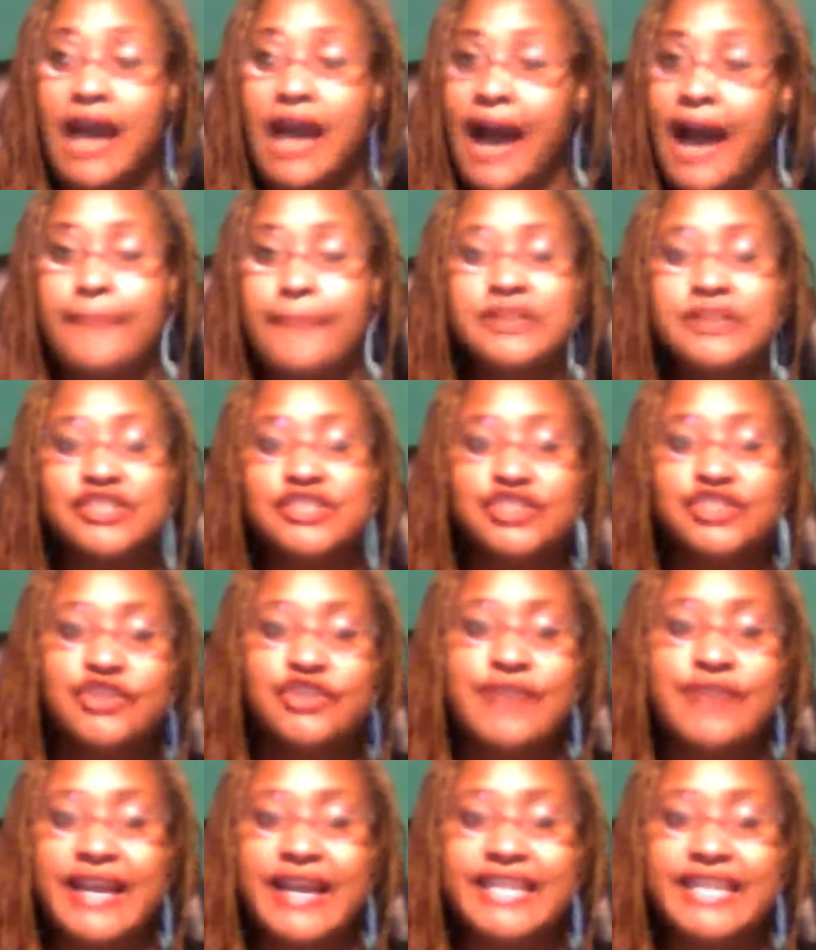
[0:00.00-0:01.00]
I'm going to show
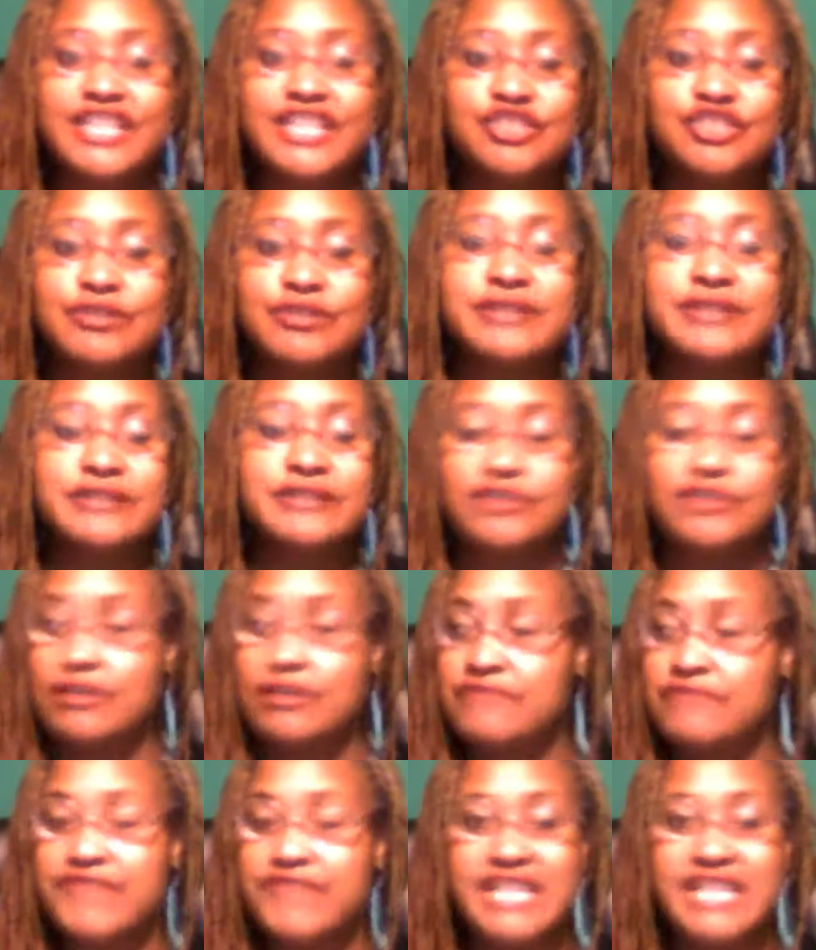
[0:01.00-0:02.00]
you how to get your
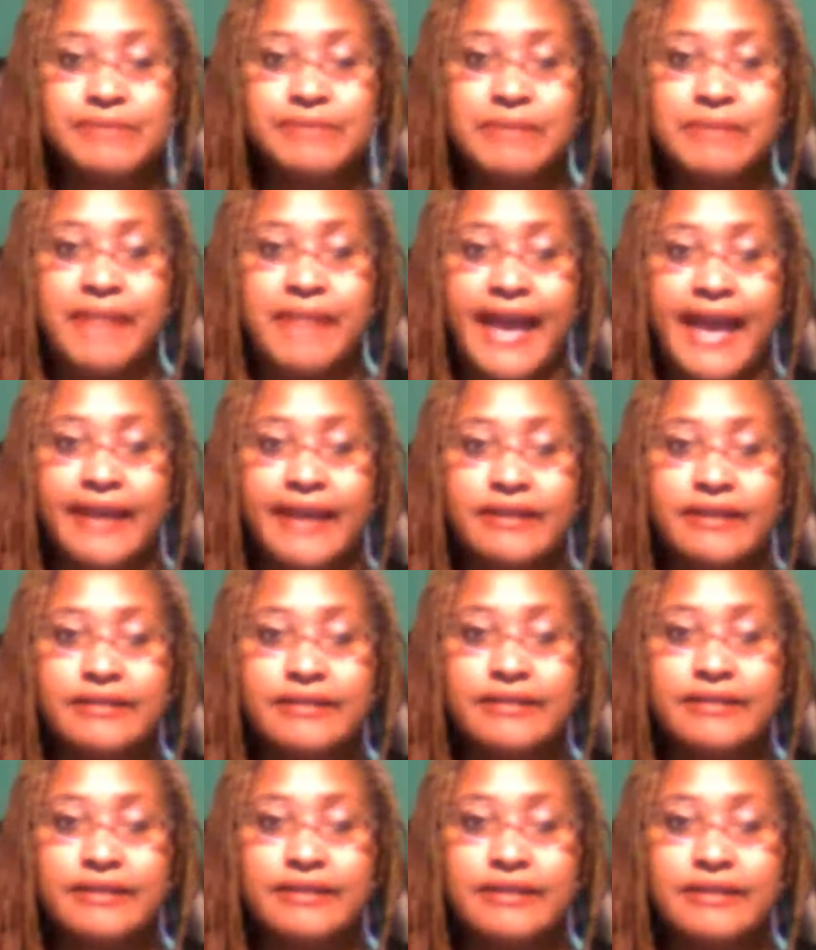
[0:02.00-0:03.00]
investment back
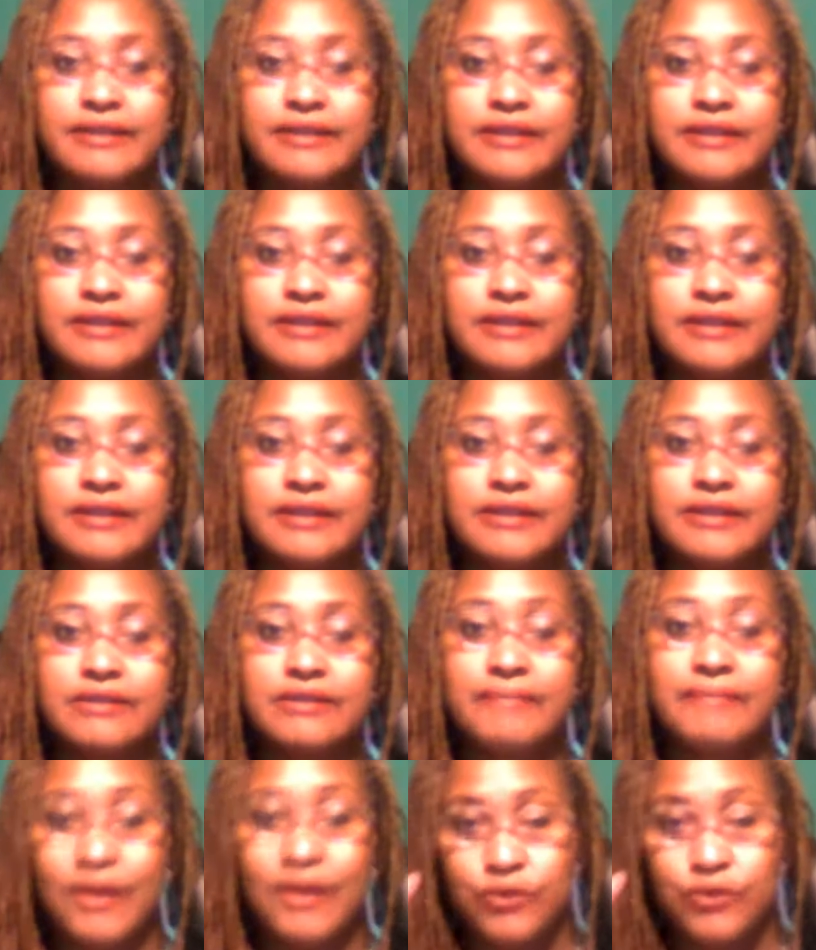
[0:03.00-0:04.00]

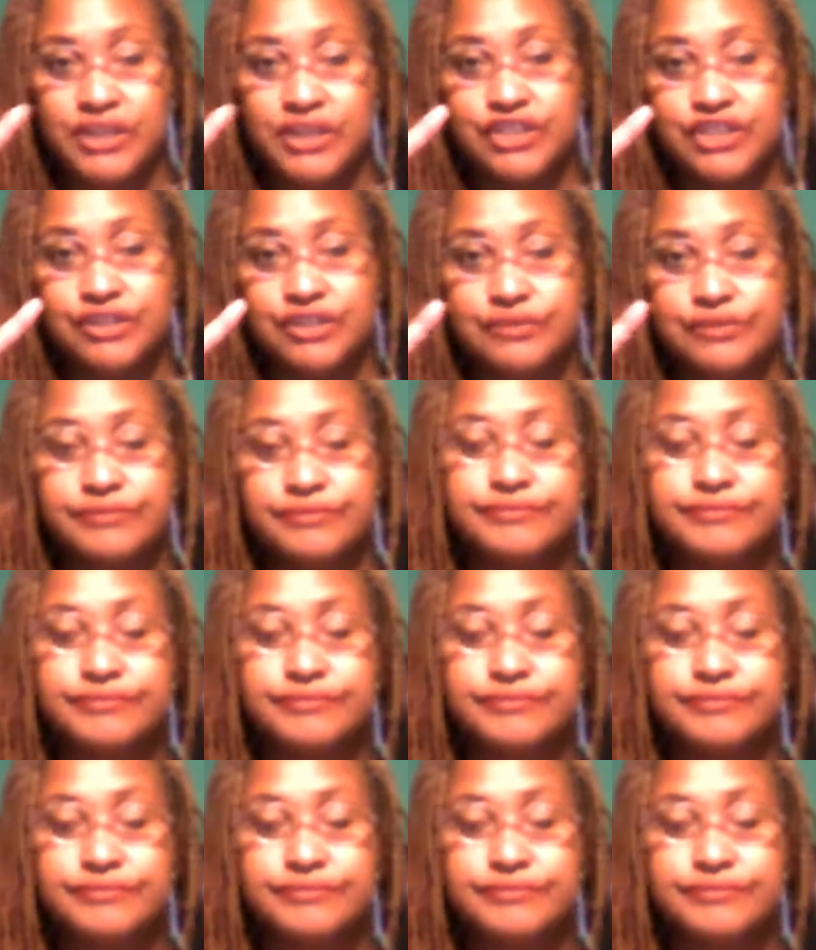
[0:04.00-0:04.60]
by week 2.